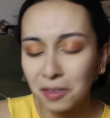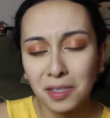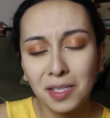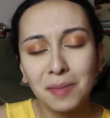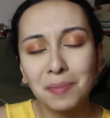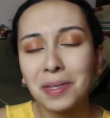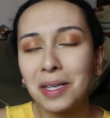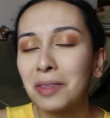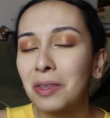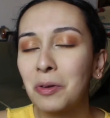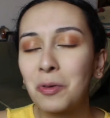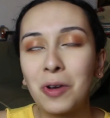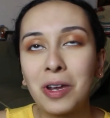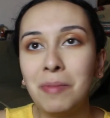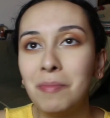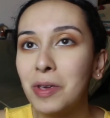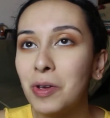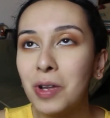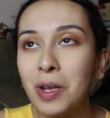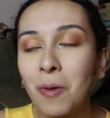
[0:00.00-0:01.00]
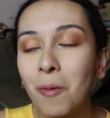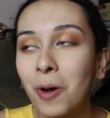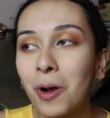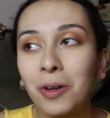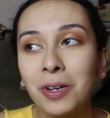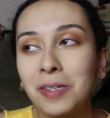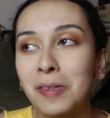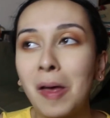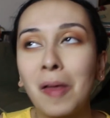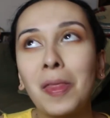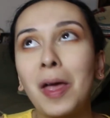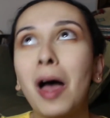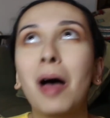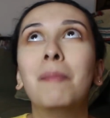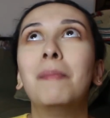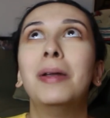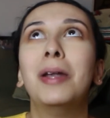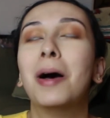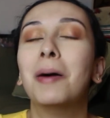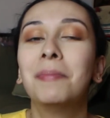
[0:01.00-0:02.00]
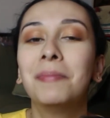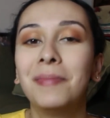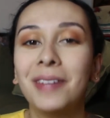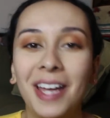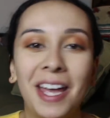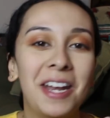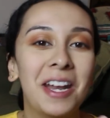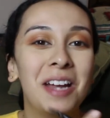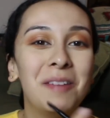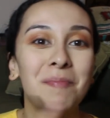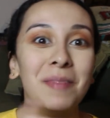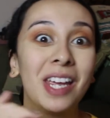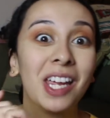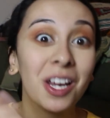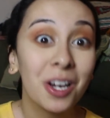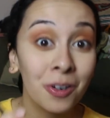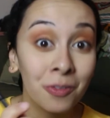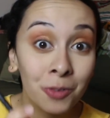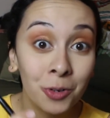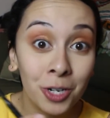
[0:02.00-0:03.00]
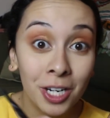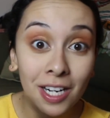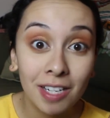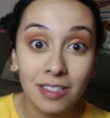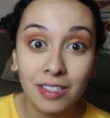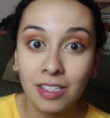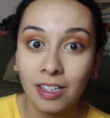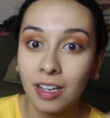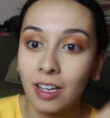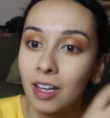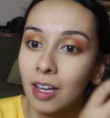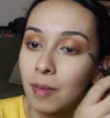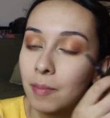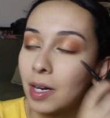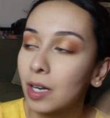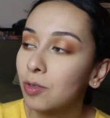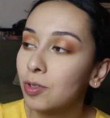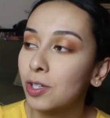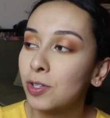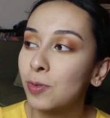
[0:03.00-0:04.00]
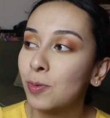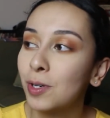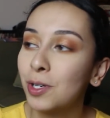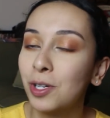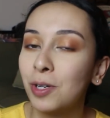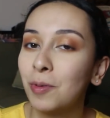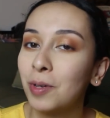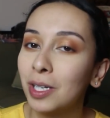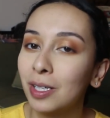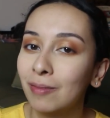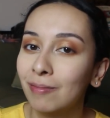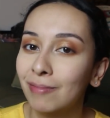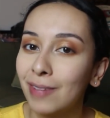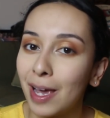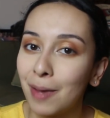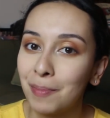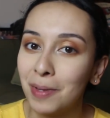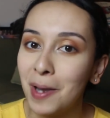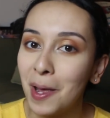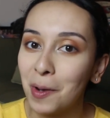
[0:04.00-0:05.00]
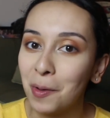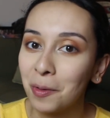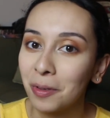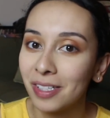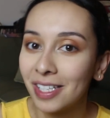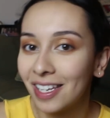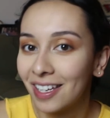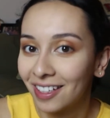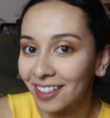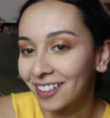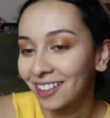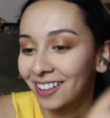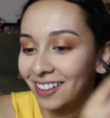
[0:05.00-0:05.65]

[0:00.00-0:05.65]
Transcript: the green beauty world is on the up and up, and I'm here for it, but I just wish it would happen at Ulta.